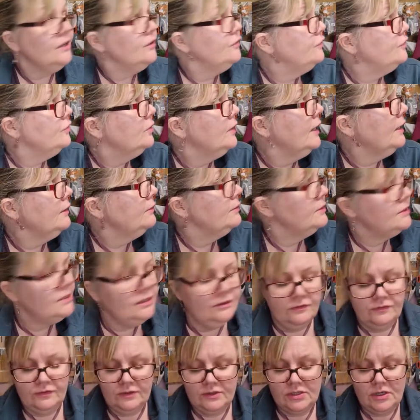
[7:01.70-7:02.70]
for, how are we doing
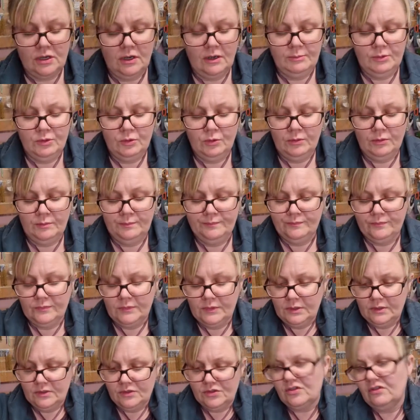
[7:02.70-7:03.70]
for time?
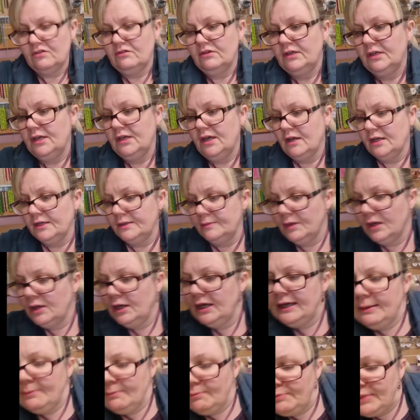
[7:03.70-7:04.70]
Sorry, I
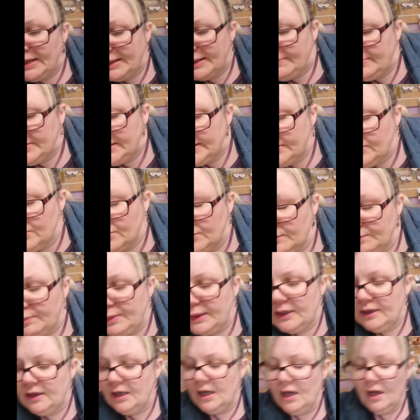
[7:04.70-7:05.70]
am babbling on,
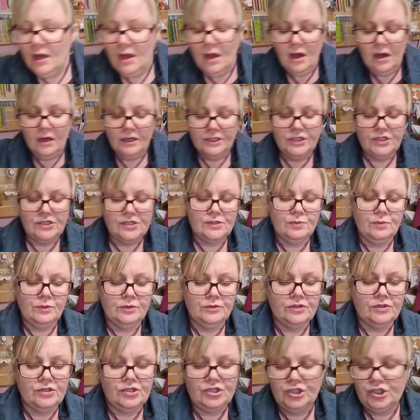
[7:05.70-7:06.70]
but I just
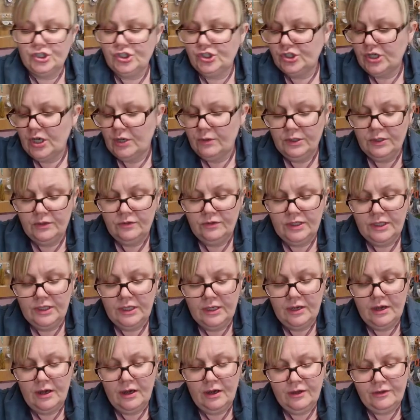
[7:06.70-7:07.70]
want to show you the
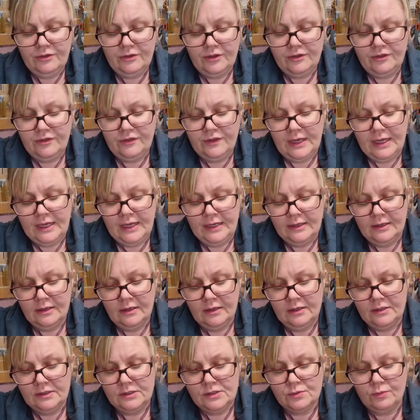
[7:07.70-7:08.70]
other thing
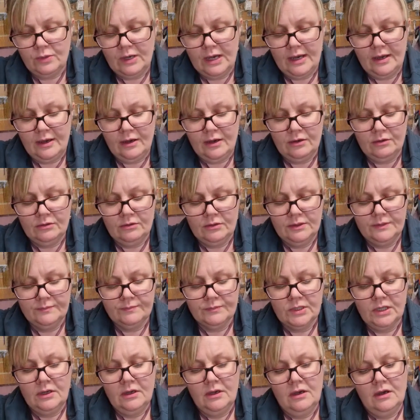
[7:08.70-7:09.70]
as well.
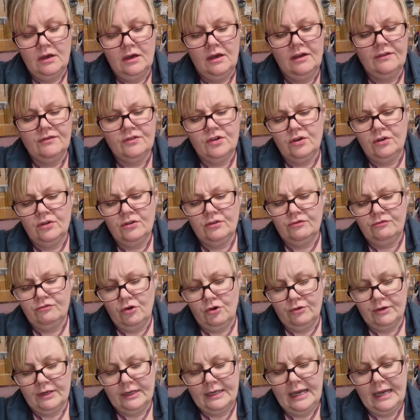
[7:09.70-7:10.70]
I've got the
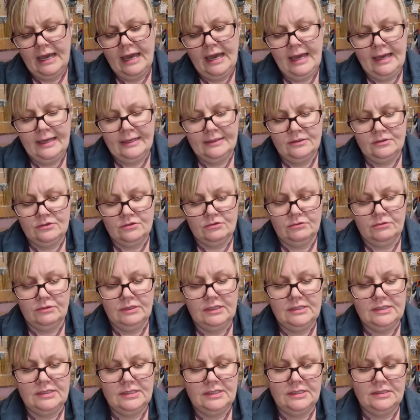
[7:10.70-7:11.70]
wrong candle,
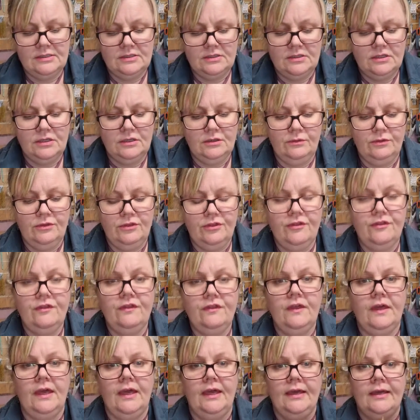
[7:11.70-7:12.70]
this is too
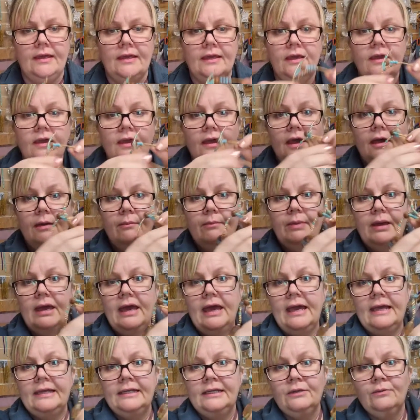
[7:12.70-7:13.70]
thick, but
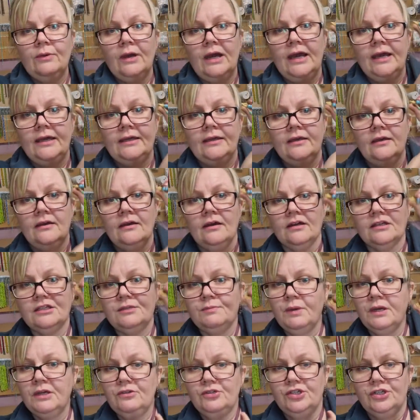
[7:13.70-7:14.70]
anyway, I
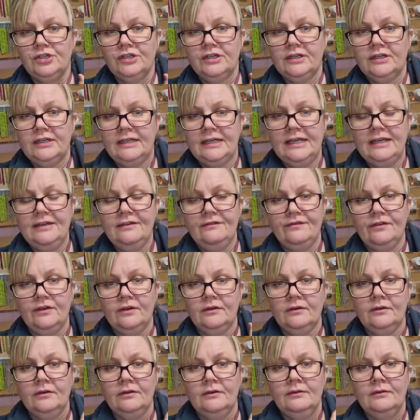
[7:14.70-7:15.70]
suppose you could
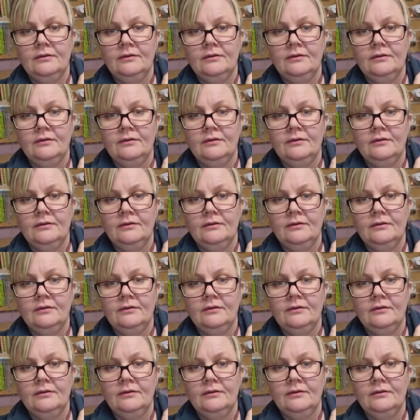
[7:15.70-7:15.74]
even,